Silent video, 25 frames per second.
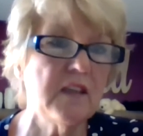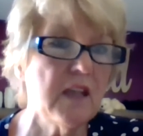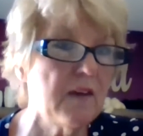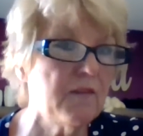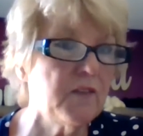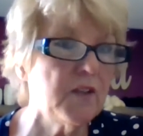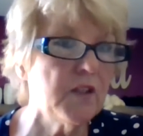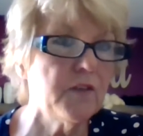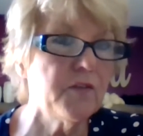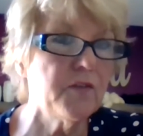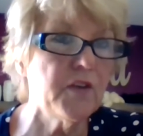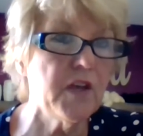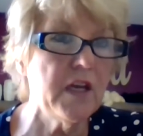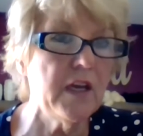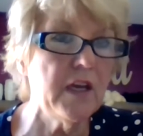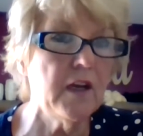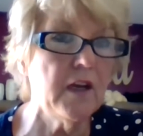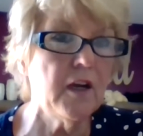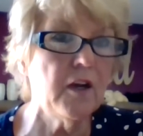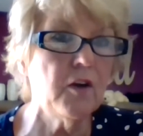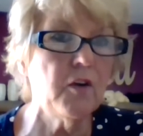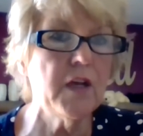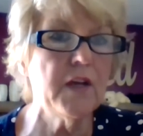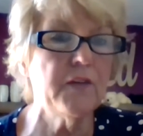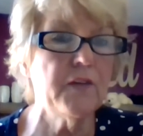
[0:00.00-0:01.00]
level of
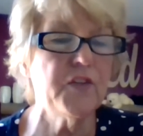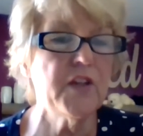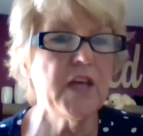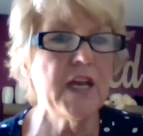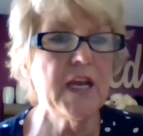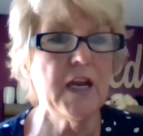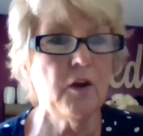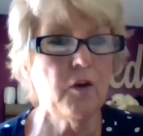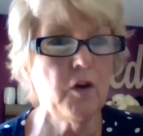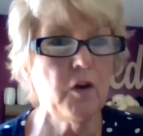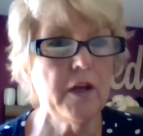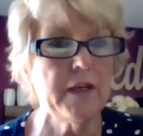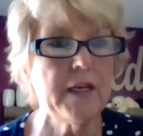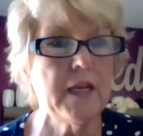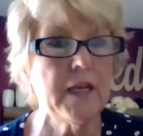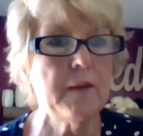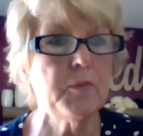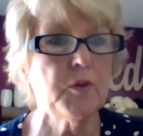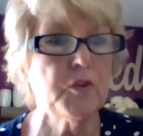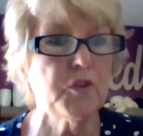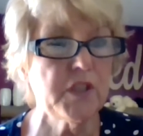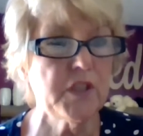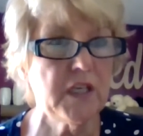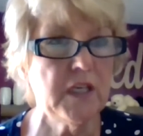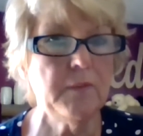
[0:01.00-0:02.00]
care if they are
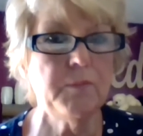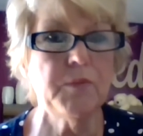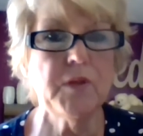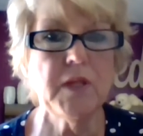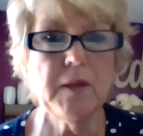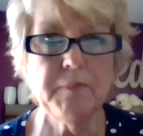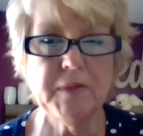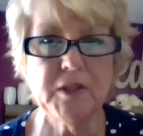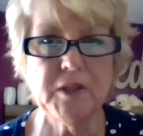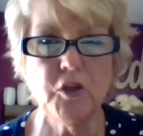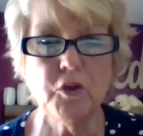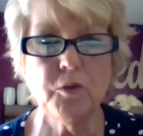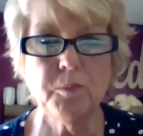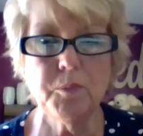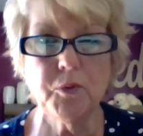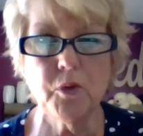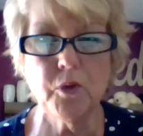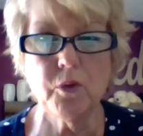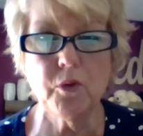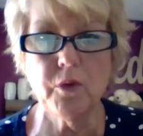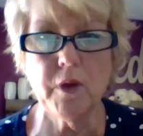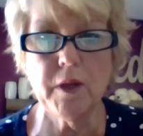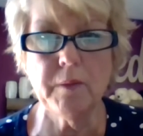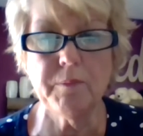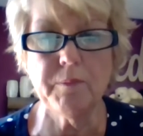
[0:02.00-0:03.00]
unable to keep them in their
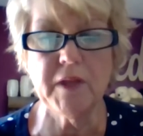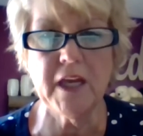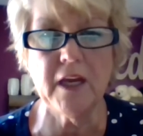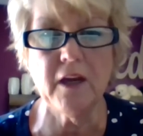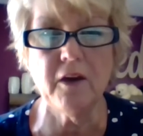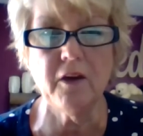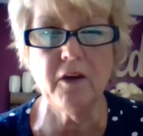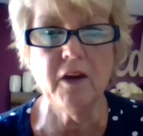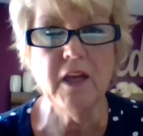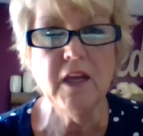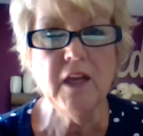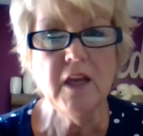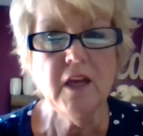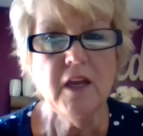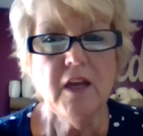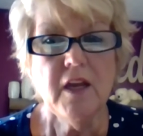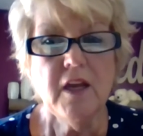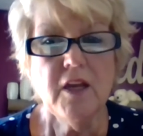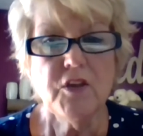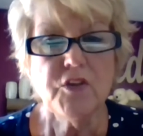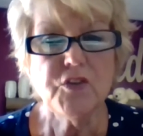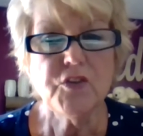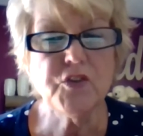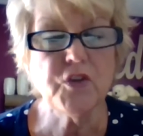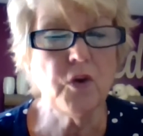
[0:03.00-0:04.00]
program there.
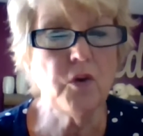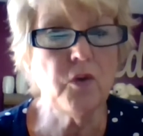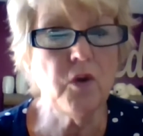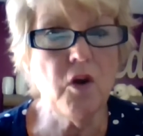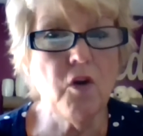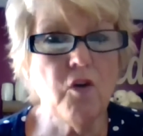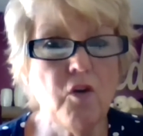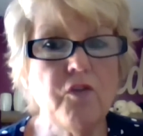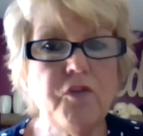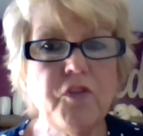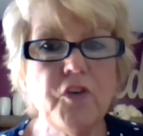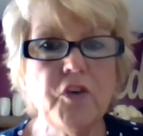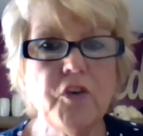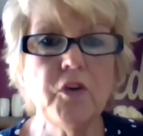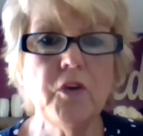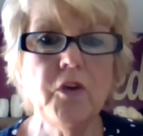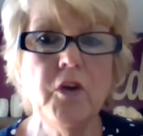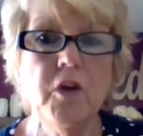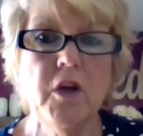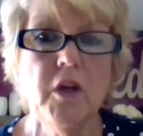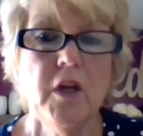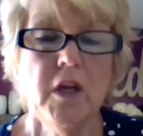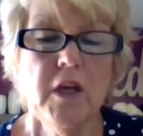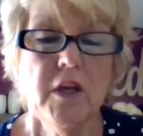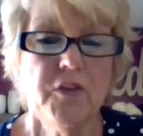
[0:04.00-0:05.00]
So over
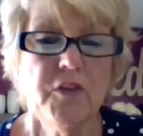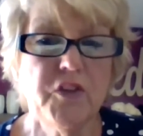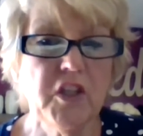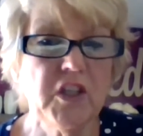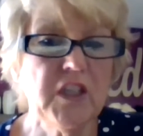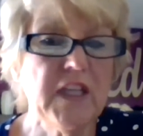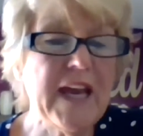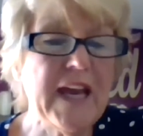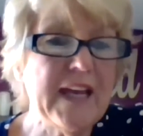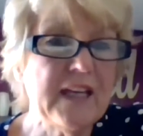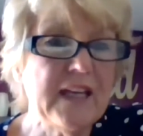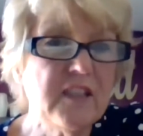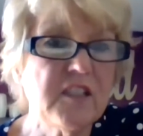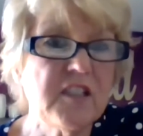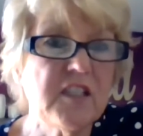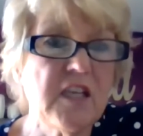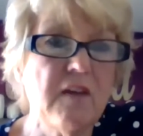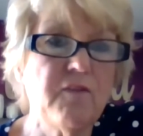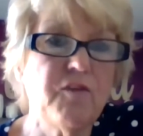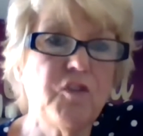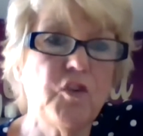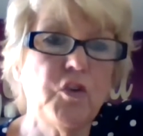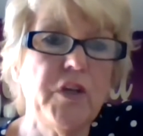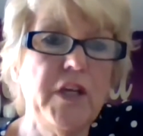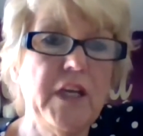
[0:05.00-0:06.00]
the last several